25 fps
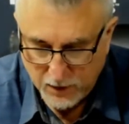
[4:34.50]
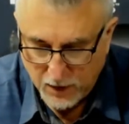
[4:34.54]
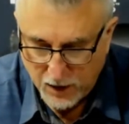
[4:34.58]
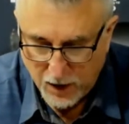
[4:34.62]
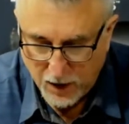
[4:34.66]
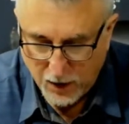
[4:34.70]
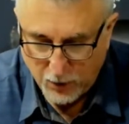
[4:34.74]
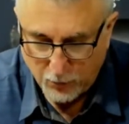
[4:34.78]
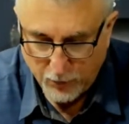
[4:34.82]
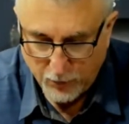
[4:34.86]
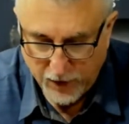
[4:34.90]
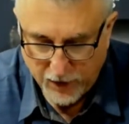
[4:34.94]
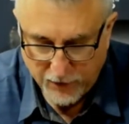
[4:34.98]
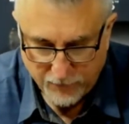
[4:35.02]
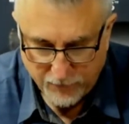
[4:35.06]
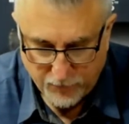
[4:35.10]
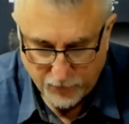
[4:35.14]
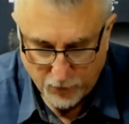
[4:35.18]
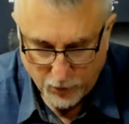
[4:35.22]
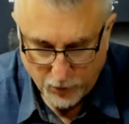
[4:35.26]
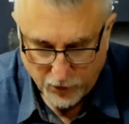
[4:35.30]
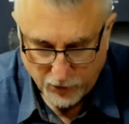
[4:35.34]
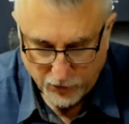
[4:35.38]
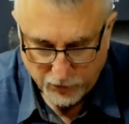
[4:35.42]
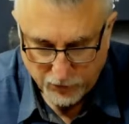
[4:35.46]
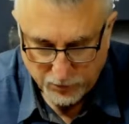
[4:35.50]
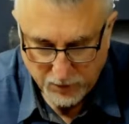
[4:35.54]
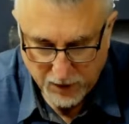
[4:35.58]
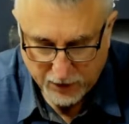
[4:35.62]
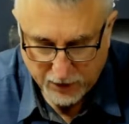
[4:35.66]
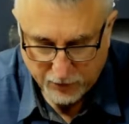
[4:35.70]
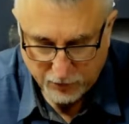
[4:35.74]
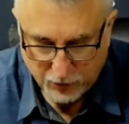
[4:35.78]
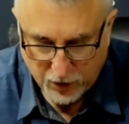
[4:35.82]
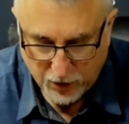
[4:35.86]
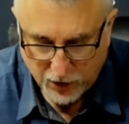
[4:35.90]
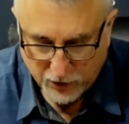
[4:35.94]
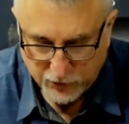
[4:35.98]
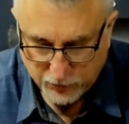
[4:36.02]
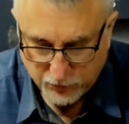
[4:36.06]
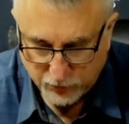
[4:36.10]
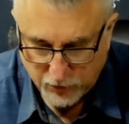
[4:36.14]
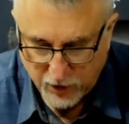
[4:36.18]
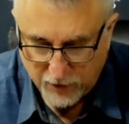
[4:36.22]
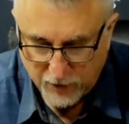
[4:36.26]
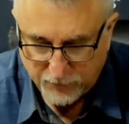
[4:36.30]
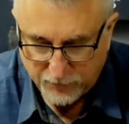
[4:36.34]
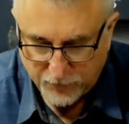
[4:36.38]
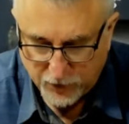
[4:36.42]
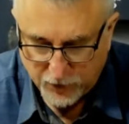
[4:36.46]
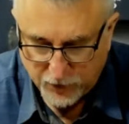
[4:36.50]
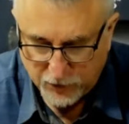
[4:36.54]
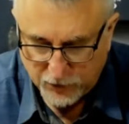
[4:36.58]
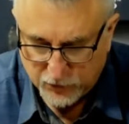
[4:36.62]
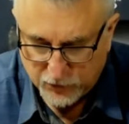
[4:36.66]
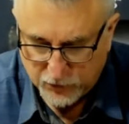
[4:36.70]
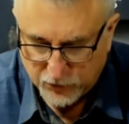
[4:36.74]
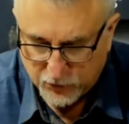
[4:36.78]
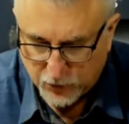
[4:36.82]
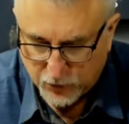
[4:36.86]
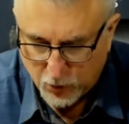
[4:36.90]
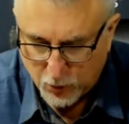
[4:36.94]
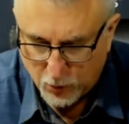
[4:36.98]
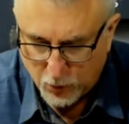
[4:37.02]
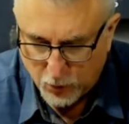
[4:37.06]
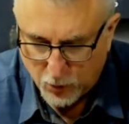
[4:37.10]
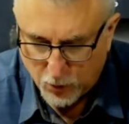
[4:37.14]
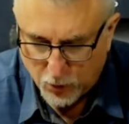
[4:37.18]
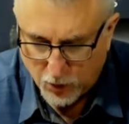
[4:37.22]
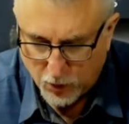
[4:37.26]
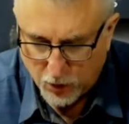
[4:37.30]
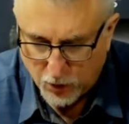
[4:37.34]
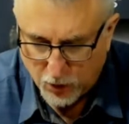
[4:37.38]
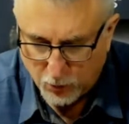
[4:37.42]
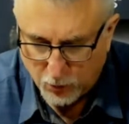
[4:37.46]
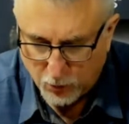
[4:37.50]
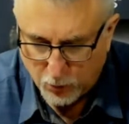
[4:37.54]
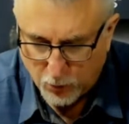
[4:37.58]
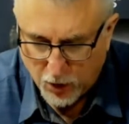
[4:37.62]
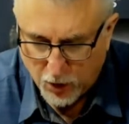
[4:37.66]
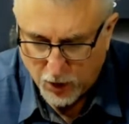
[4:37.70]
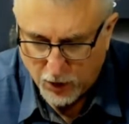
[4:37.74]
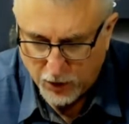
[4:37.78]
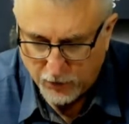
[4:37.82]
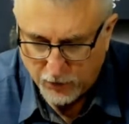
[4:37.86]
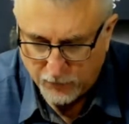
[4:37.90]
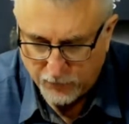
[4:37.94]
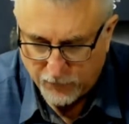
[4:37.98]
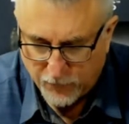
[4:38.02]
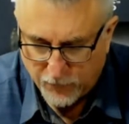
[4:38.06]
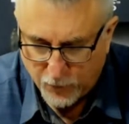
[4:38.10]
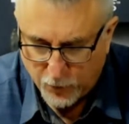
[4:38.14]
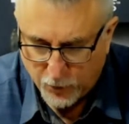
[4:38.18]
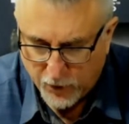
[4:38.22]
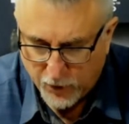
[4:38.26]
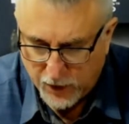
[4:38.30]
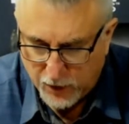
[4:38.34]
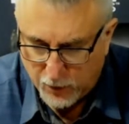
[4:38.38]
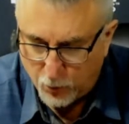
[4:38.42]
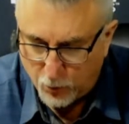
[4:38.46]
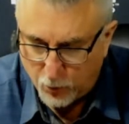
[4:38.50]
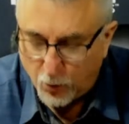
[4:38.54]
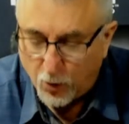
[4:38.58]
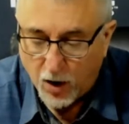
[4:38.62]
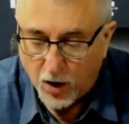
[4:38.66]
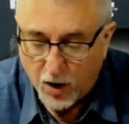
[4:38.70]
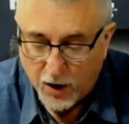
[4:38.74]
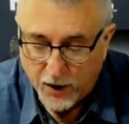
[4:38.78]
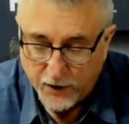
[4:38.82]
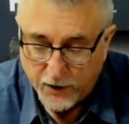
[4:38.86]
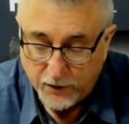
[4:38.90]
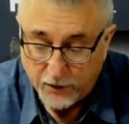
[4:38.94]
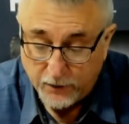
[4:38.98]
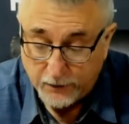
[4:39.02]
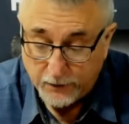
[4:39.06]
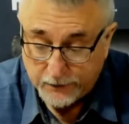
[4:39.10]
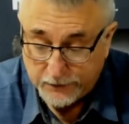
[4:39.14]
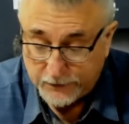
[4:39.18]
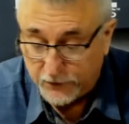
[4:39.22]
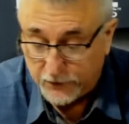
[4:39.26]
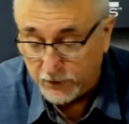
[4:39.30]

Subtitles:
Wake Forest. My cross-reference score, 141.